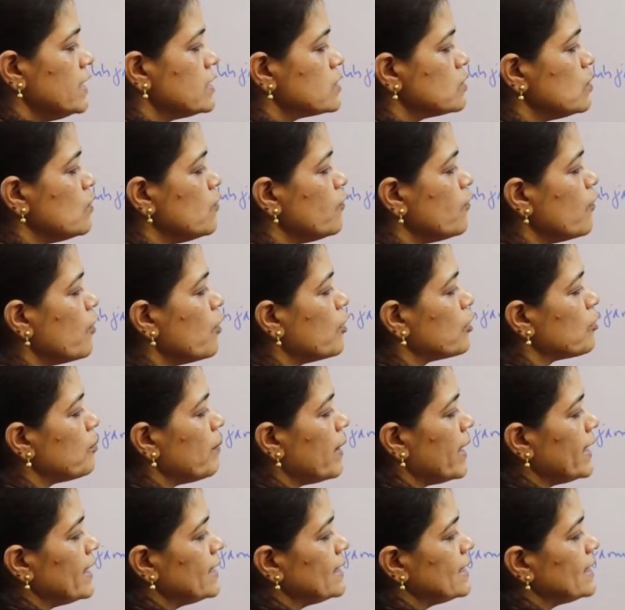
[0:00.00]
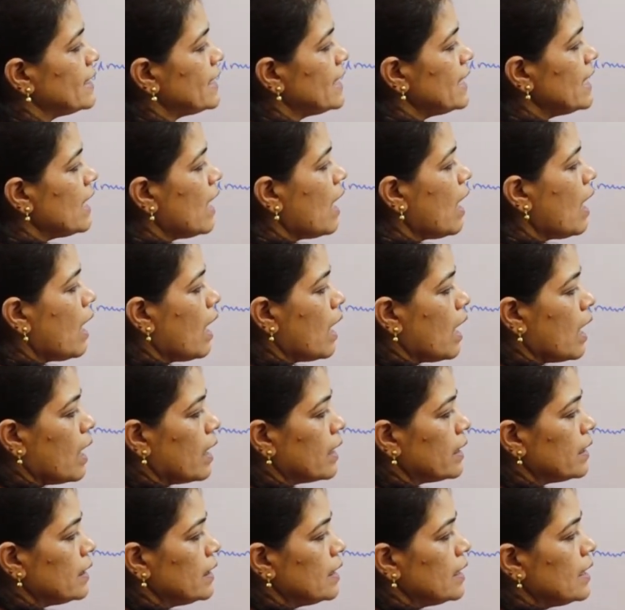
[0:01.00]
So, 4 by 3
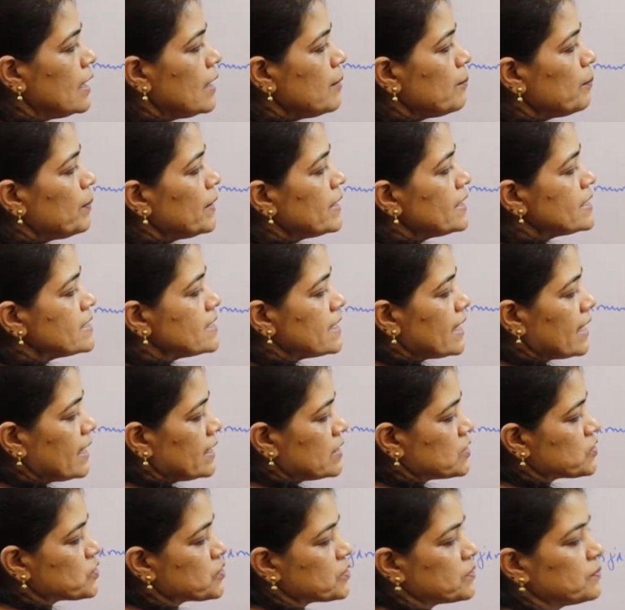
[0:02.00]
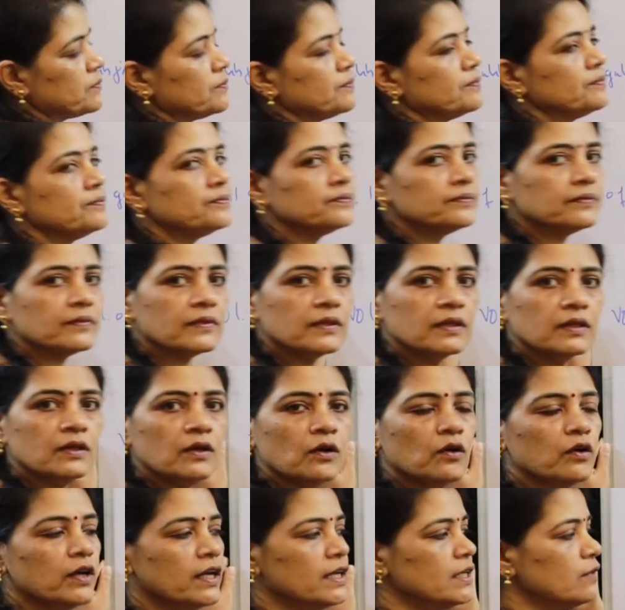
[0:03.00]
r plus h.
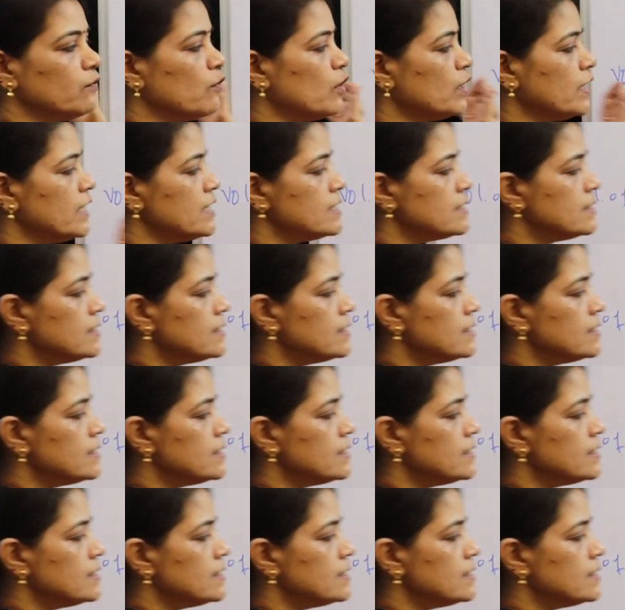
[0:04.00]
Okay, what is